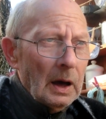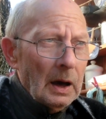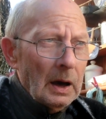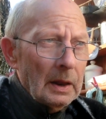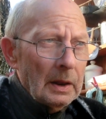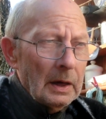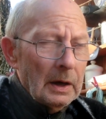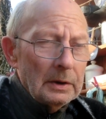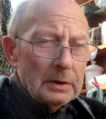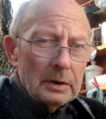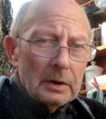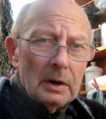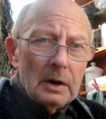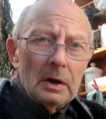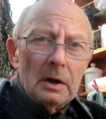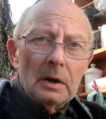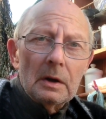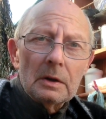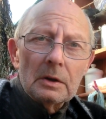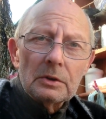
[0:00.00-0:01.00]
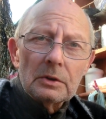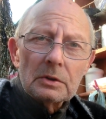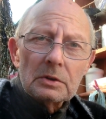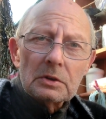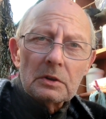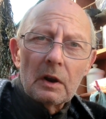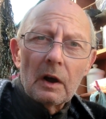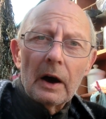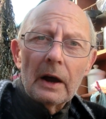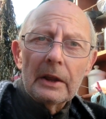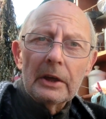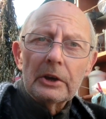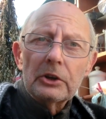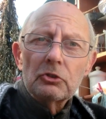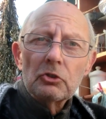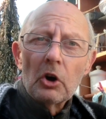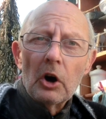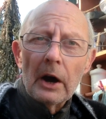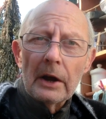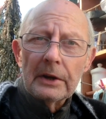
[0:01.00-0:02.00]
and then slightly
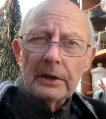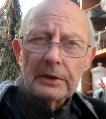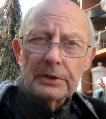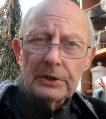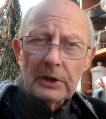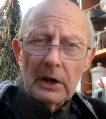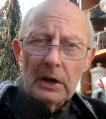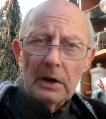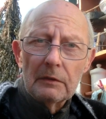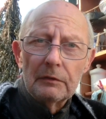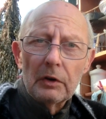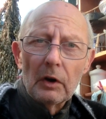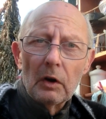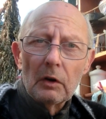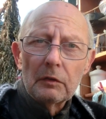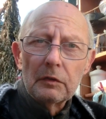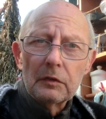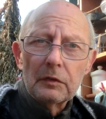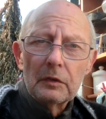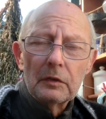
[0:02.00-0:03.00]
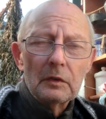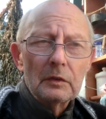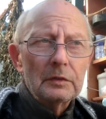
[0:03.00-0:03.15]
grind the teeth off.